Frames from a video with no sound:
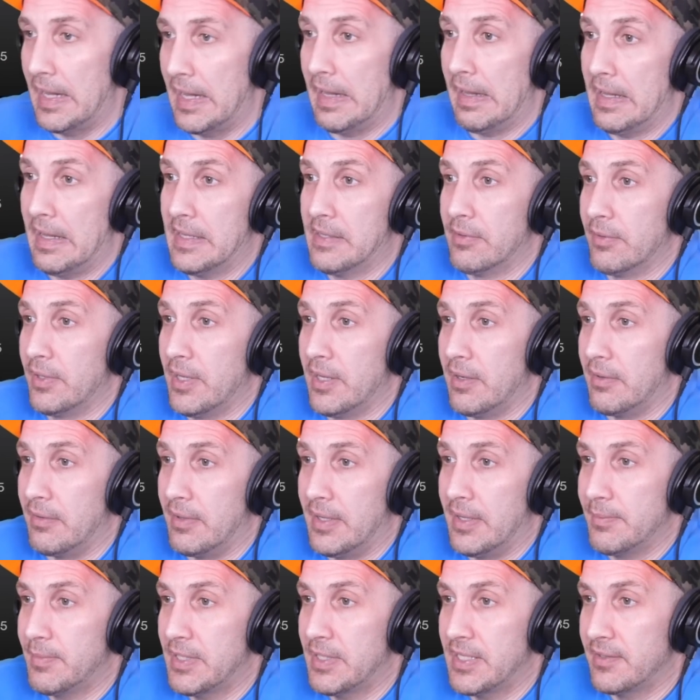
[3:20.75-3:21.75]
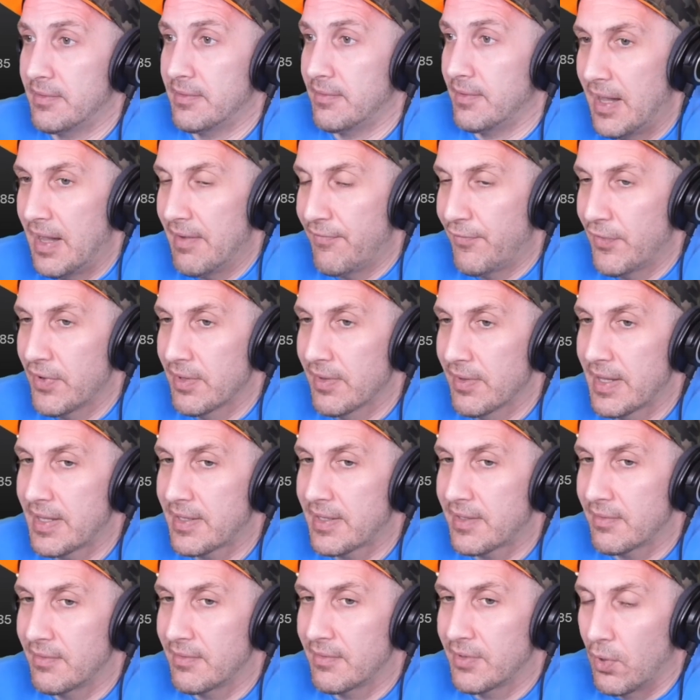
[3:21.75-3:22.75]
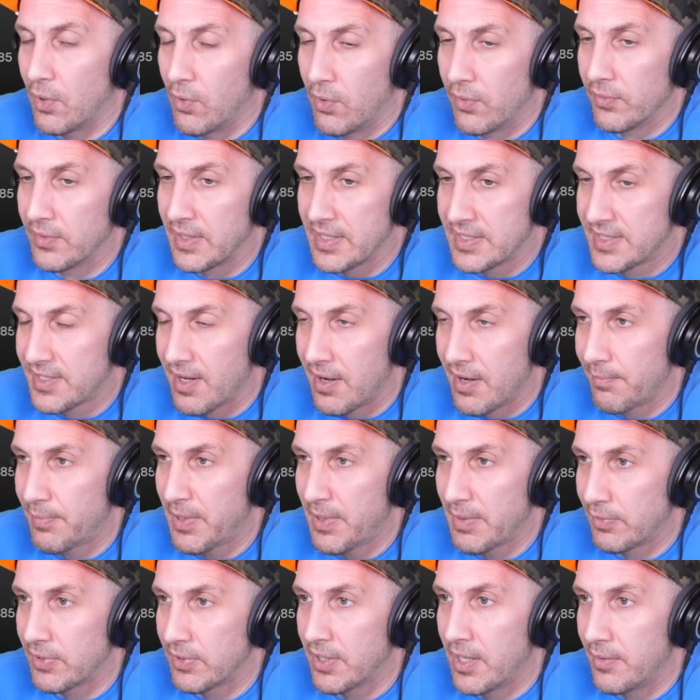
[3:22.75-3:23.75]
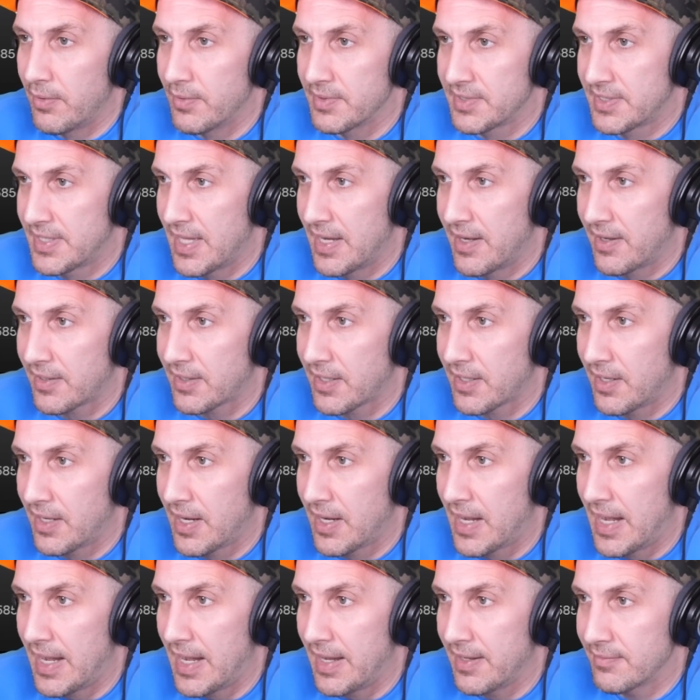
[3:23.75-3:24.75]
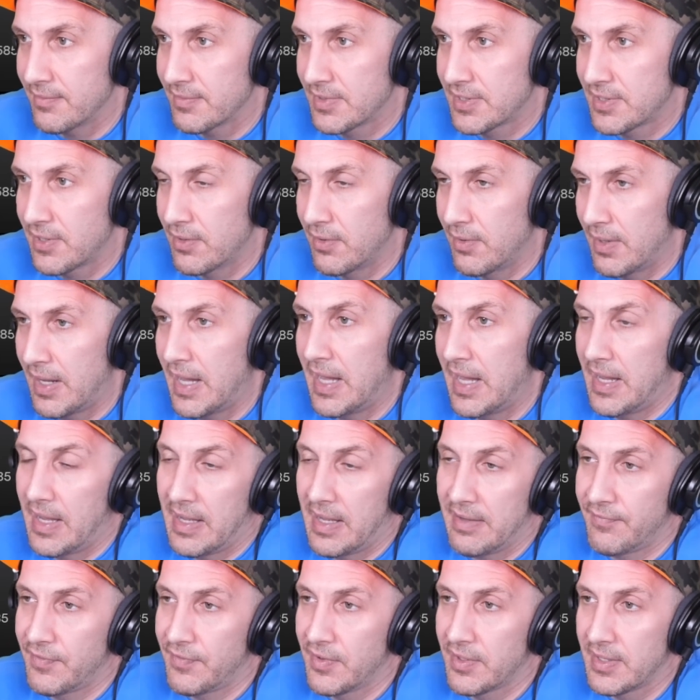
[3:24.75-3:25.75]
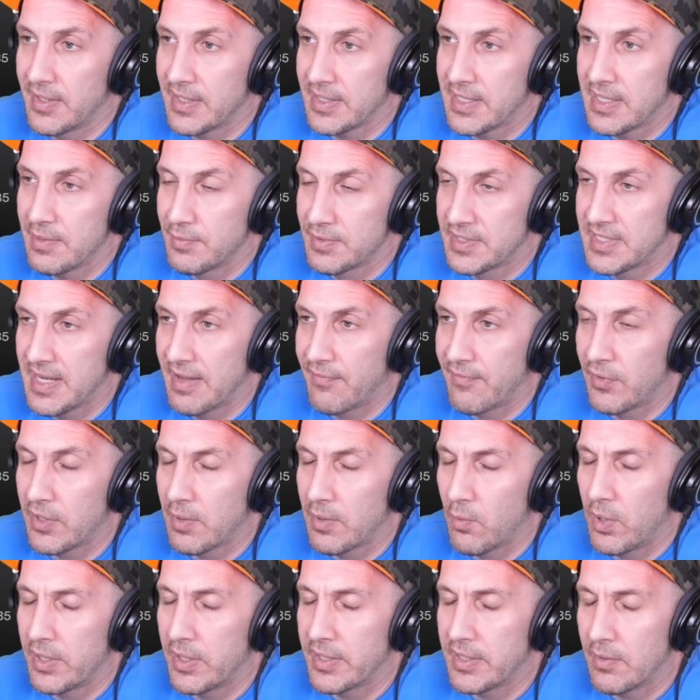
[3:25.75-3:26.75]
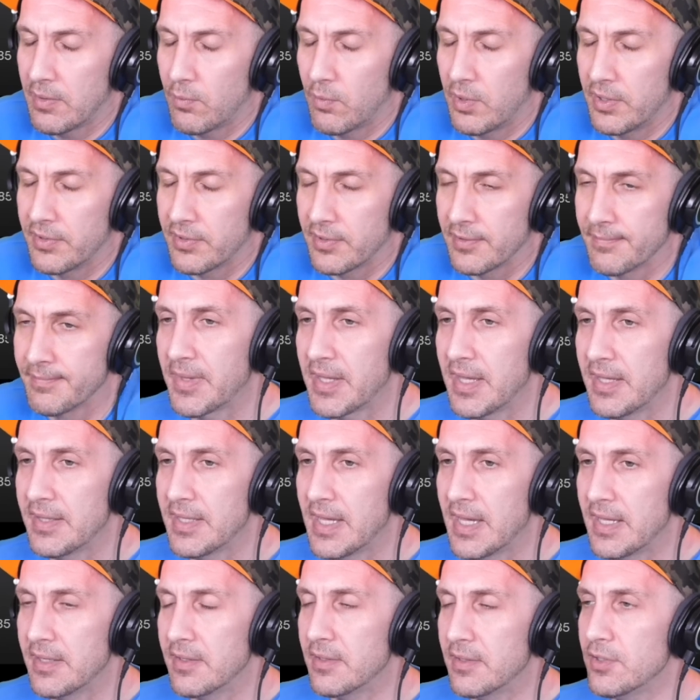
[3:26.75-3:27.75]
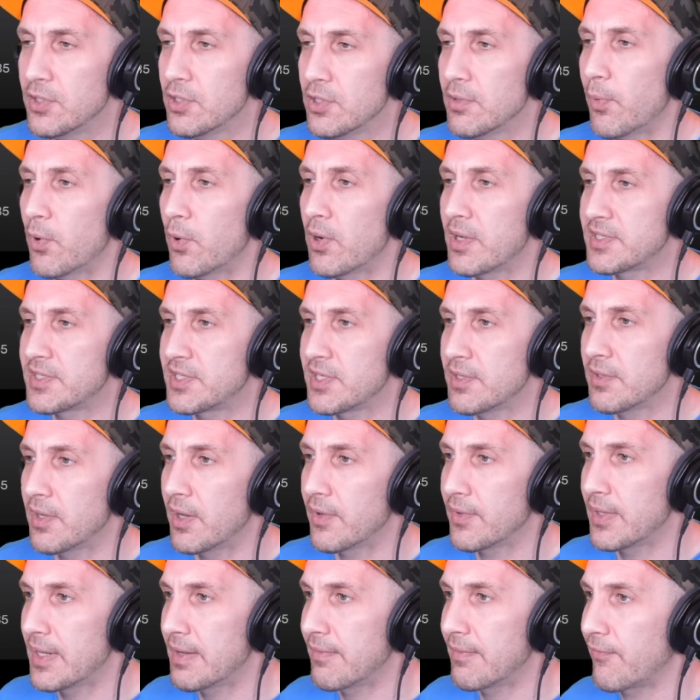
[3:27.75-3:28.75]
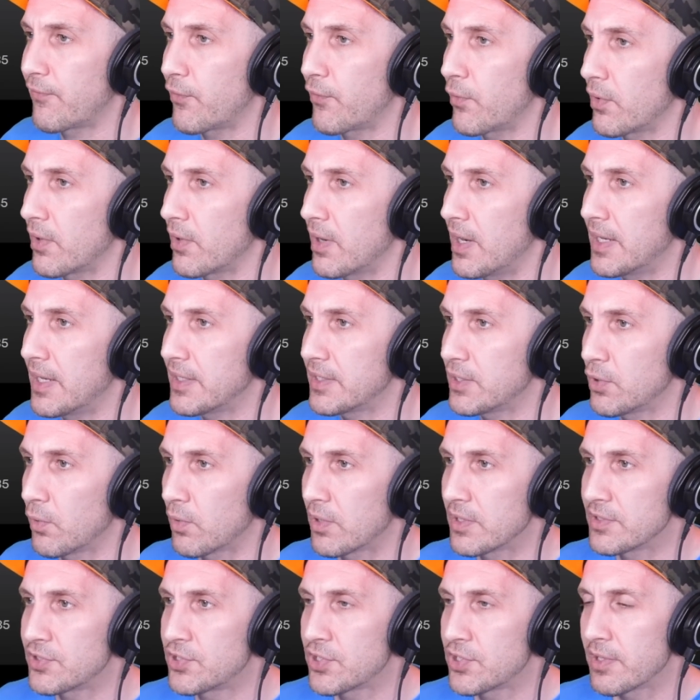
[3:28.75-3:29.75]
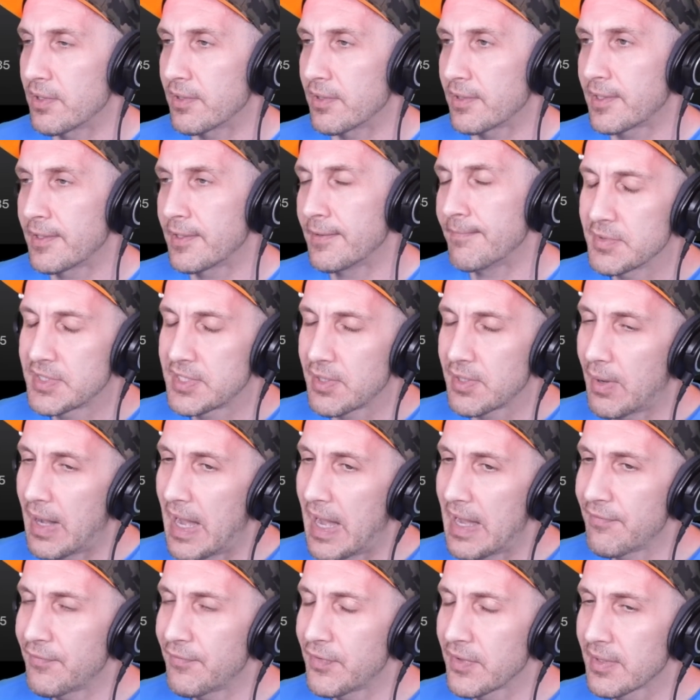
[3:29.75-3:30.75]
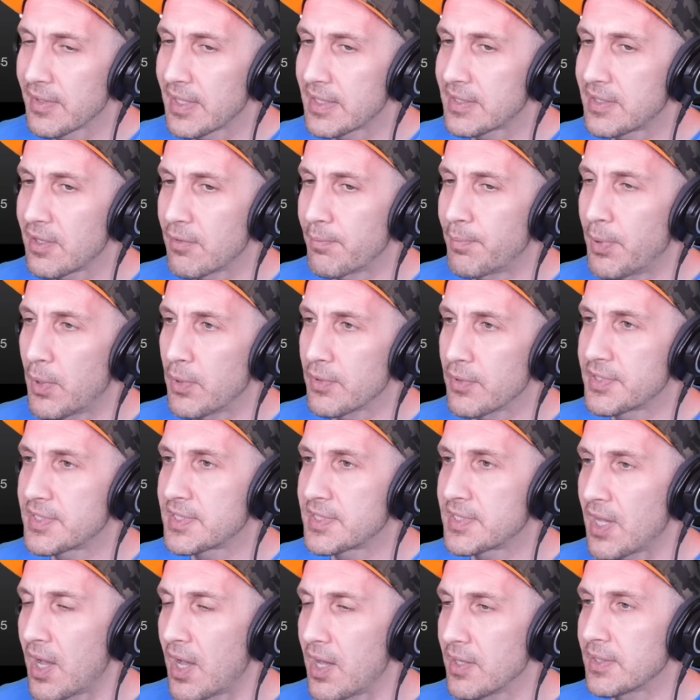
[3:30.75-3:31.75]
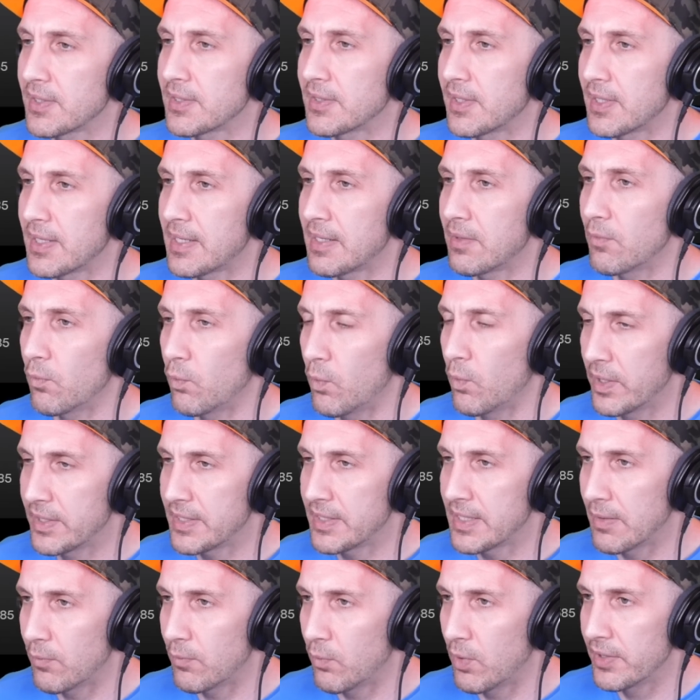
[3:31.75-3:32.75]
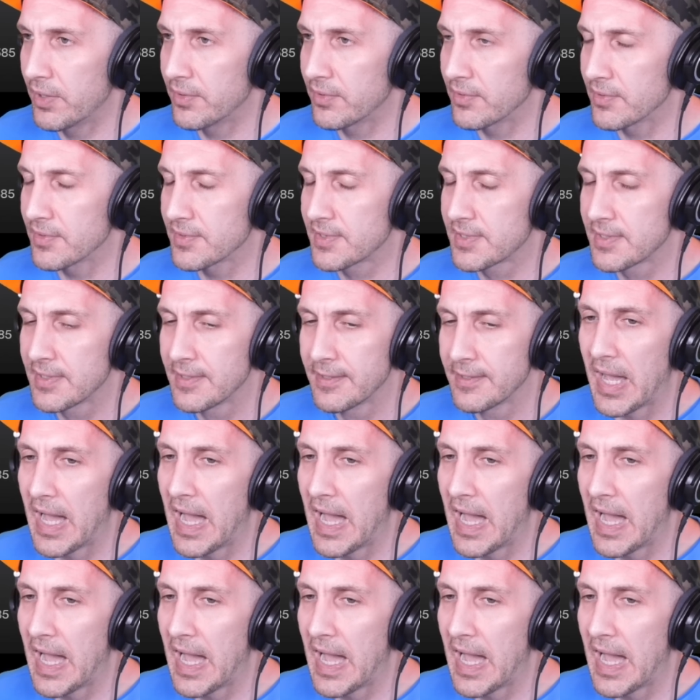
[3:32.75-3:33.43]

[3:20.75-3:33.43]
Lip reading: I don't know. I mean, I feel like the only song people know is Then I Got High. So I feel like he was definitely a one-hit wonder. And then New Boys, you know them for You're a Jerk. So I feel like they're both solidly one-hit wonders.